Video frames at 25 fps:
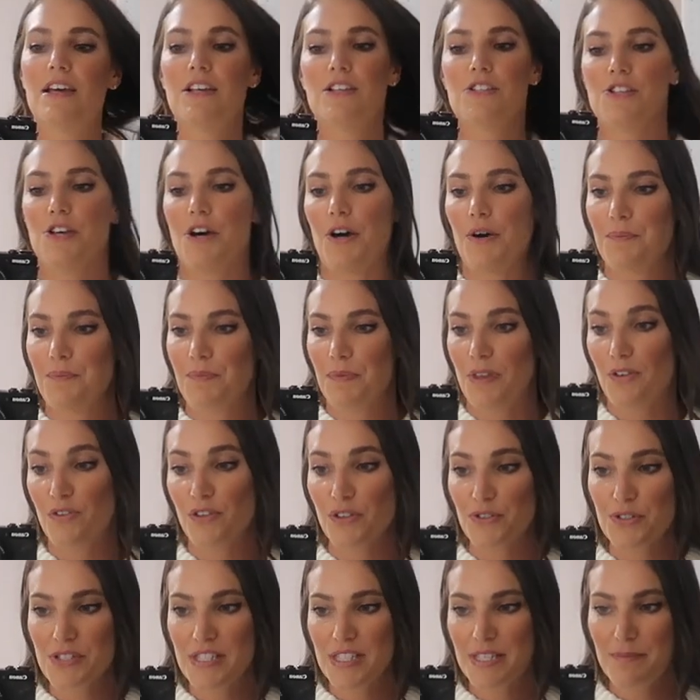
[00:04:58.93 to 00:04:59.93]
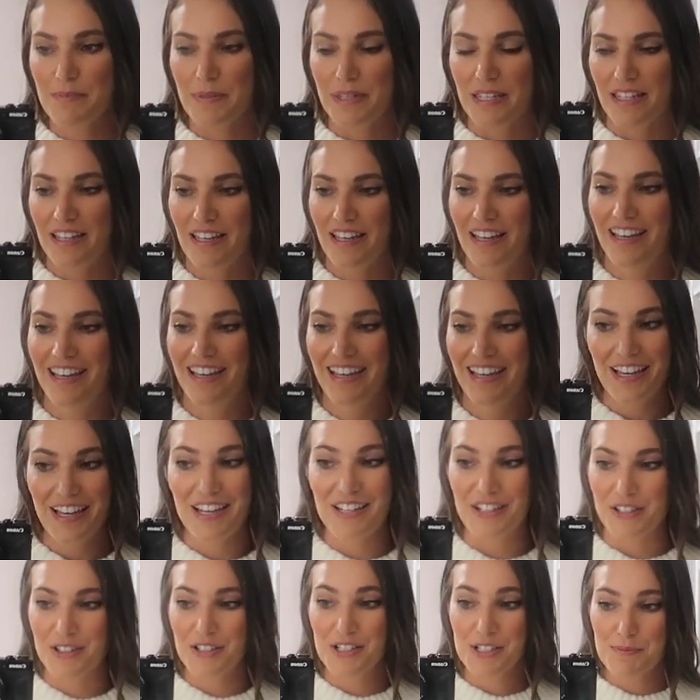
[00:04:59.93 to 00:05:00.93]
So if you see me
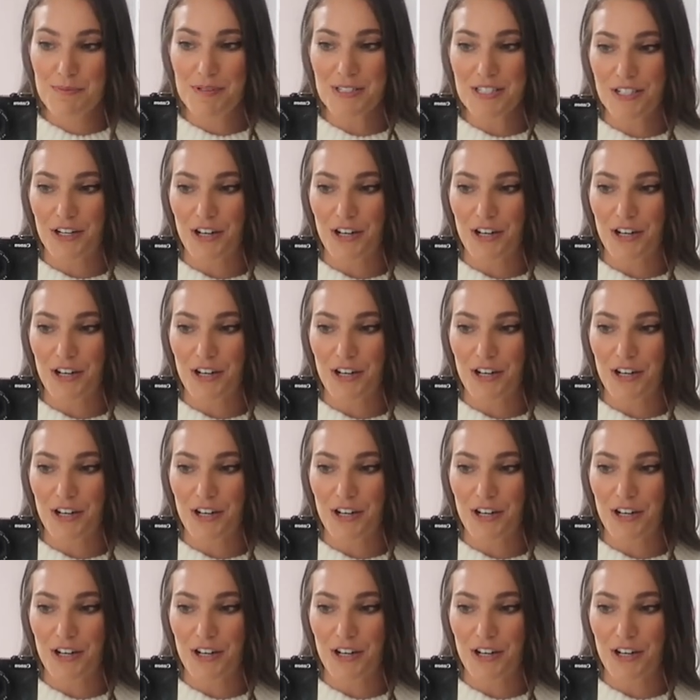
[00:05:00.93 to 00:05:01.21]
in a Christmas